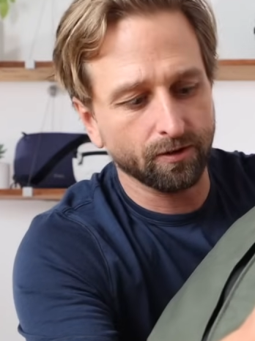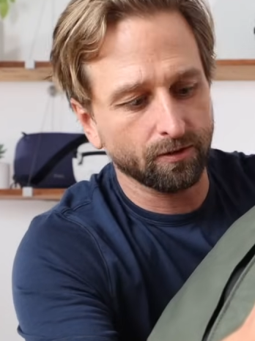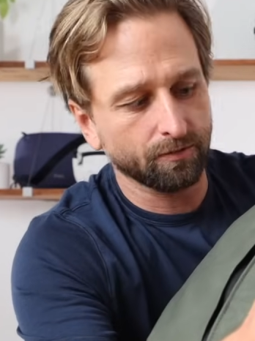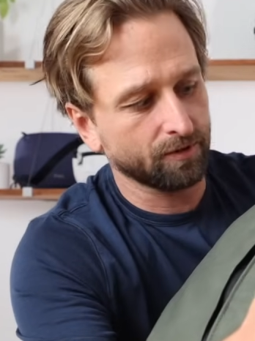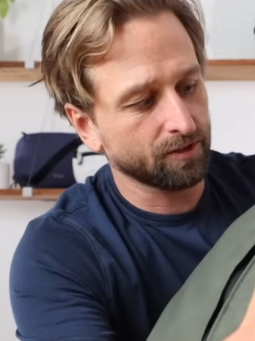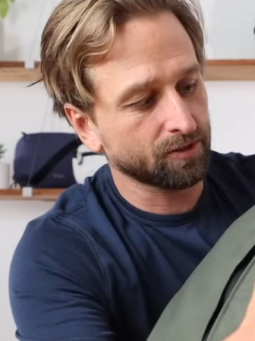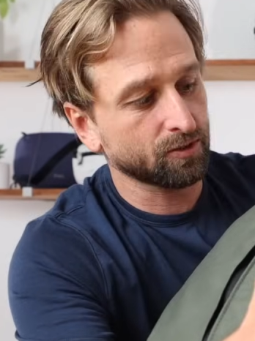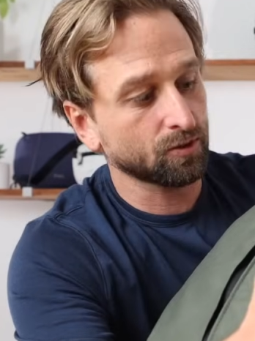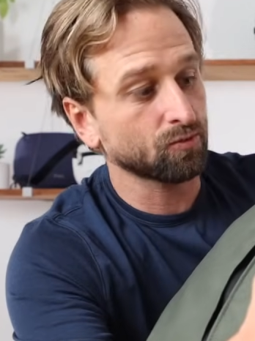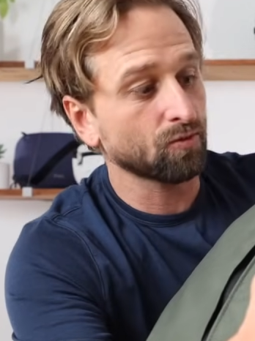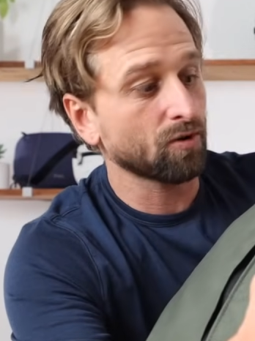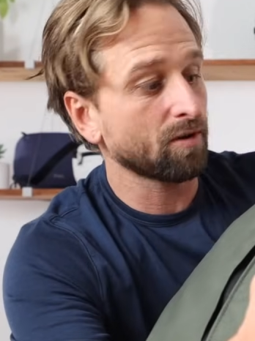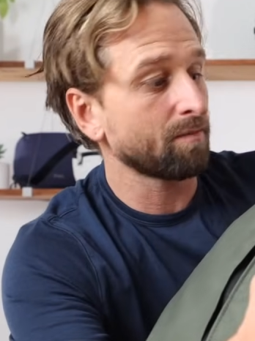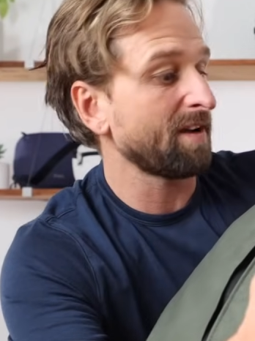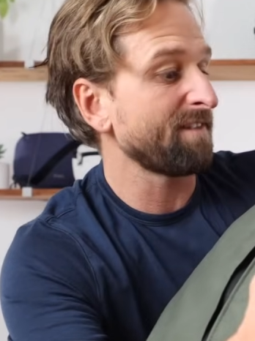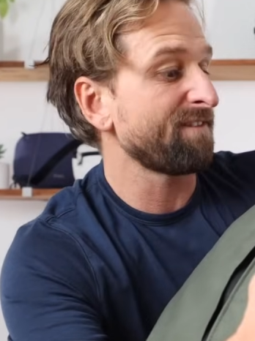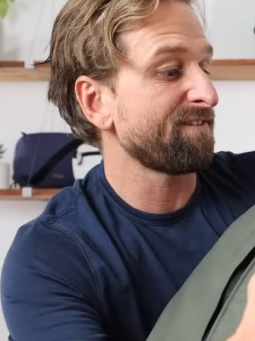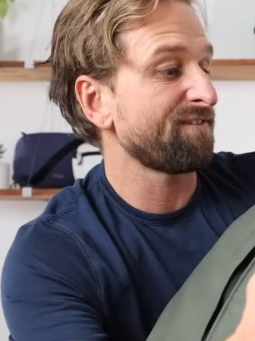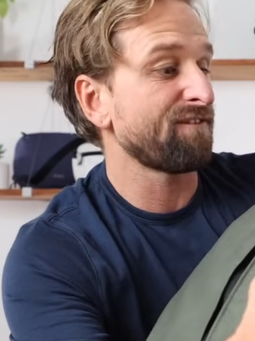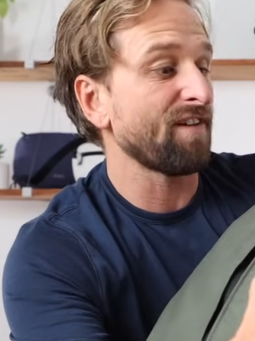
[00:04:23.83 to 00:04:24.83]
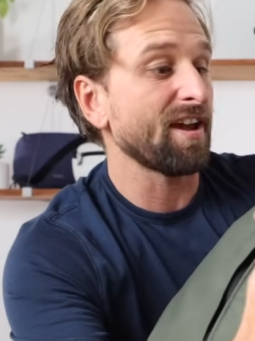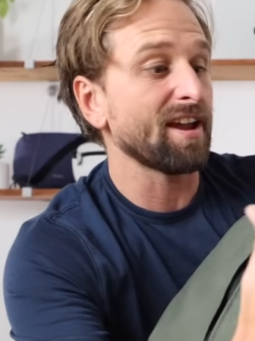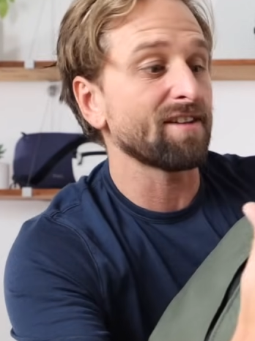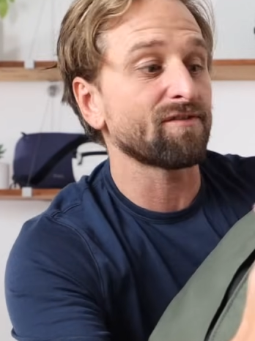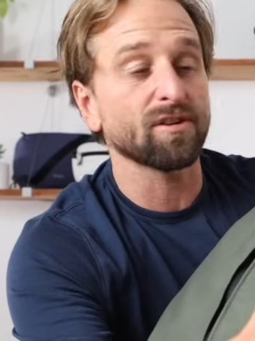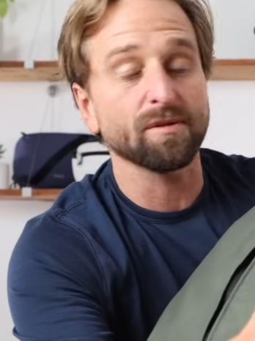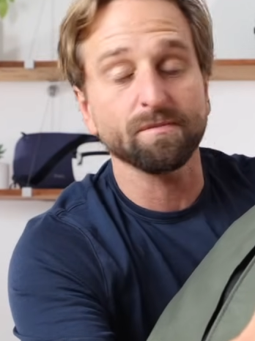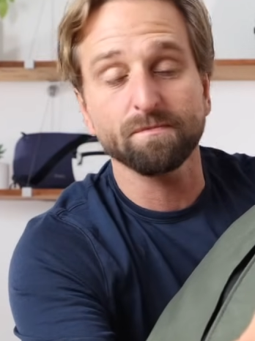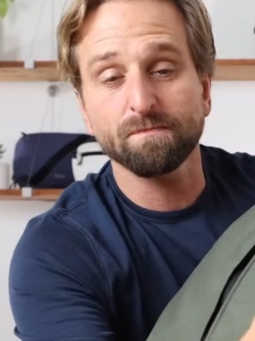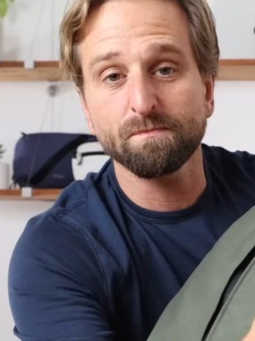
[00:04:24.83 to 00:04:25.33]
This is one of my
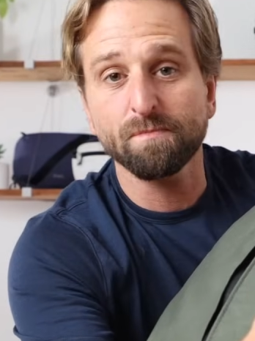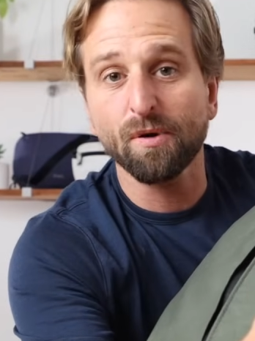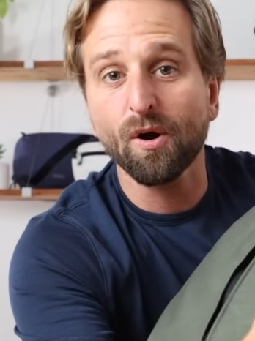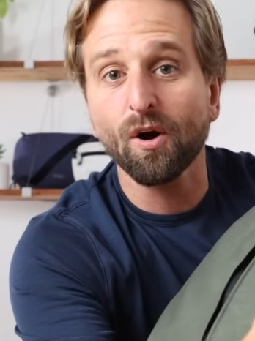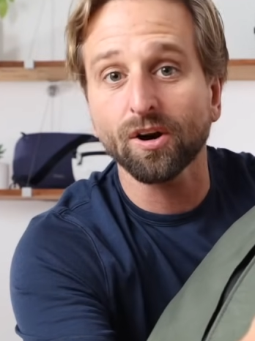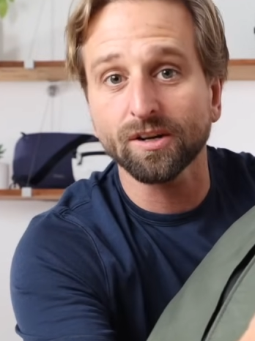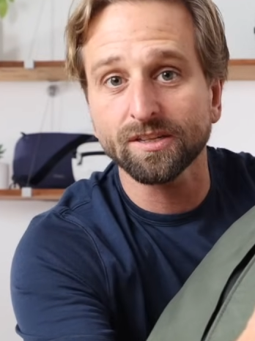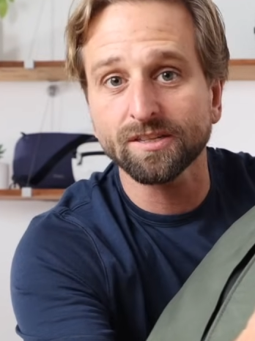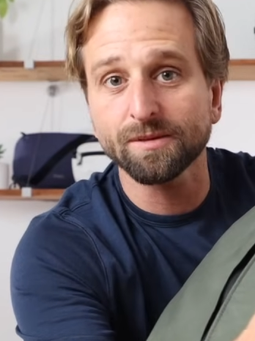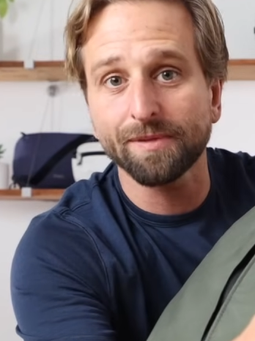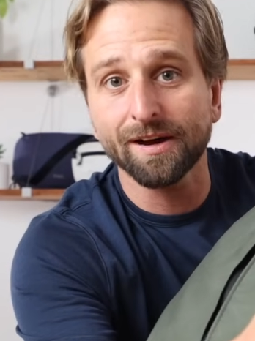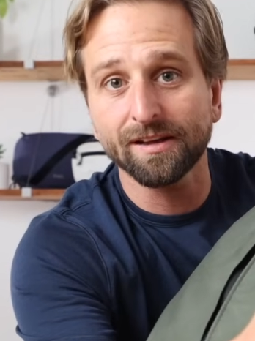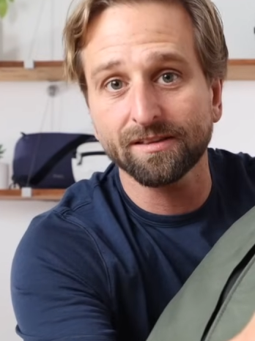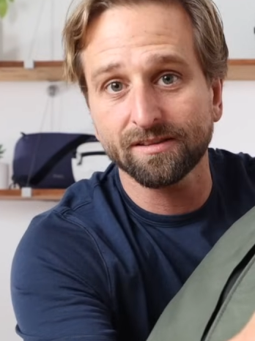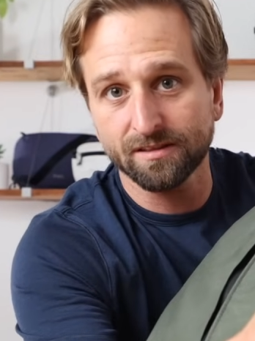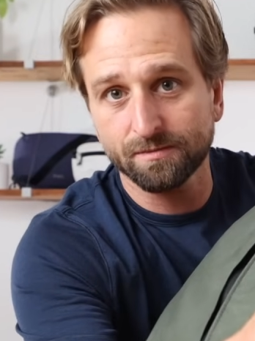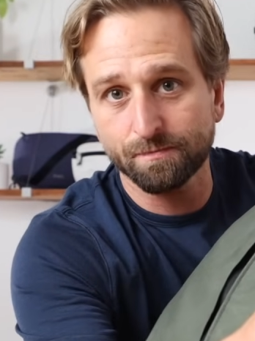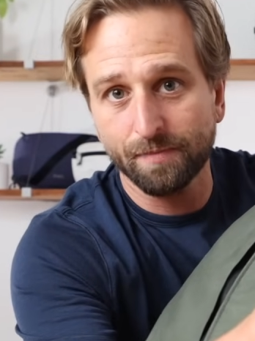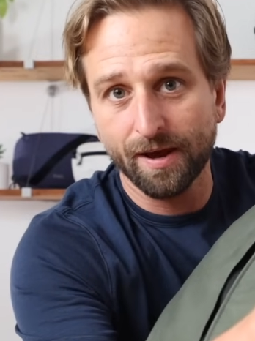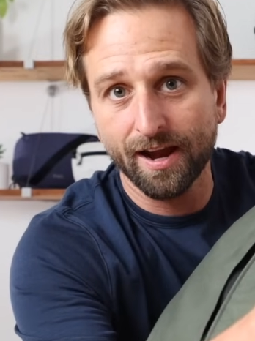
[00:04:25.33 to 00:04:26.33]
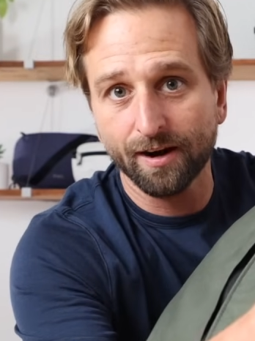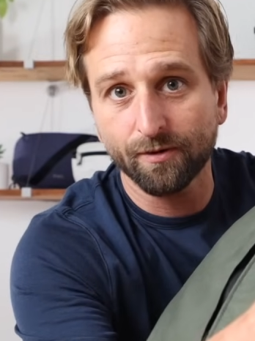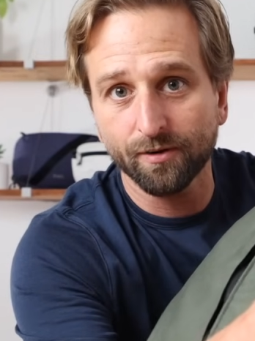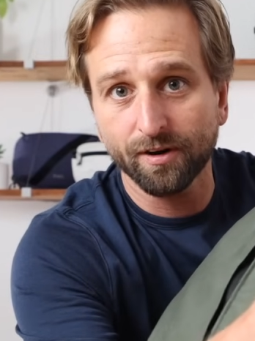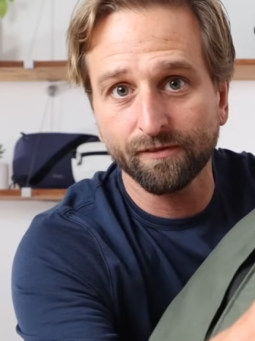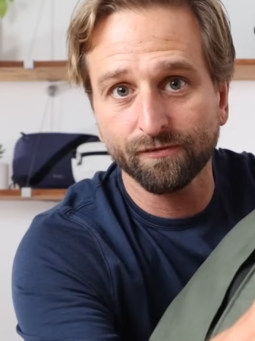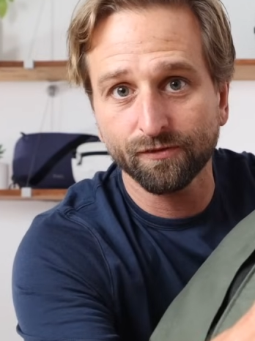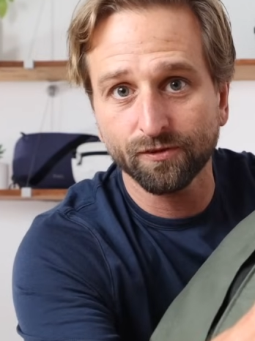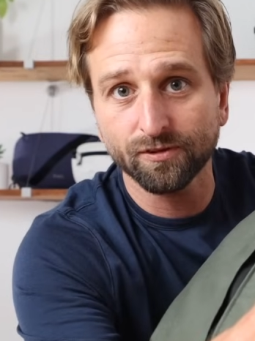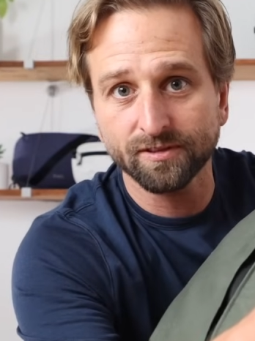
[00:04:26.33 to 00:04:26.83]
favorite parts about this bag when I
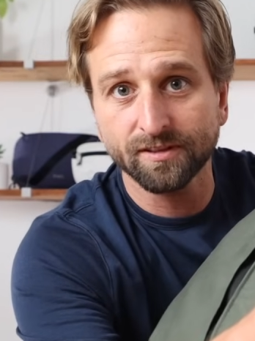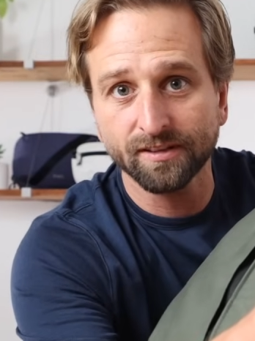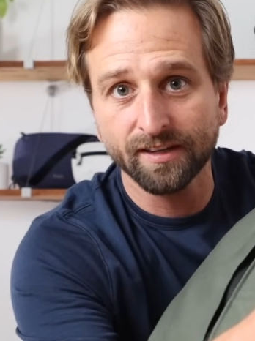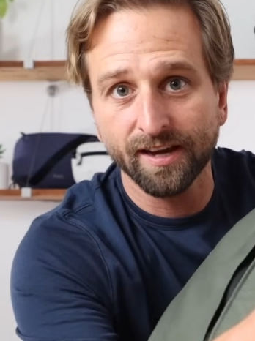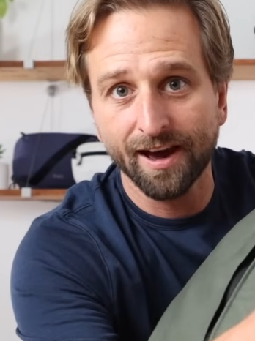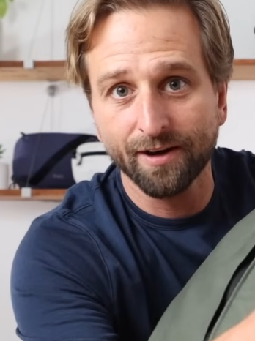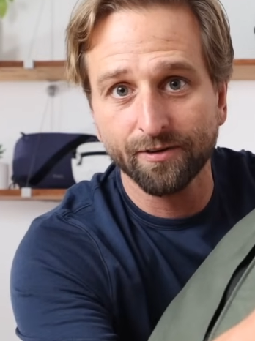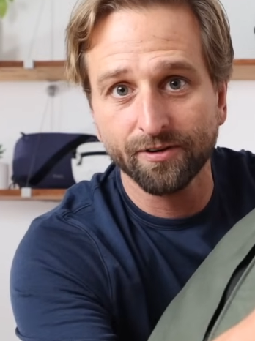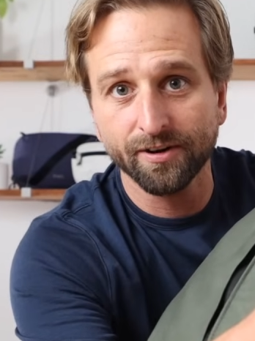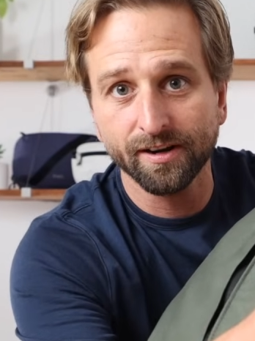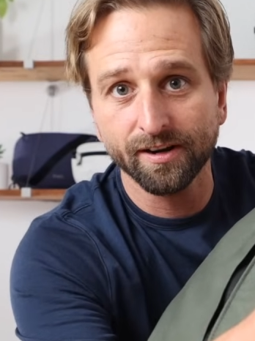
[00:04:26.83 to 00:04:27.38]
first encountered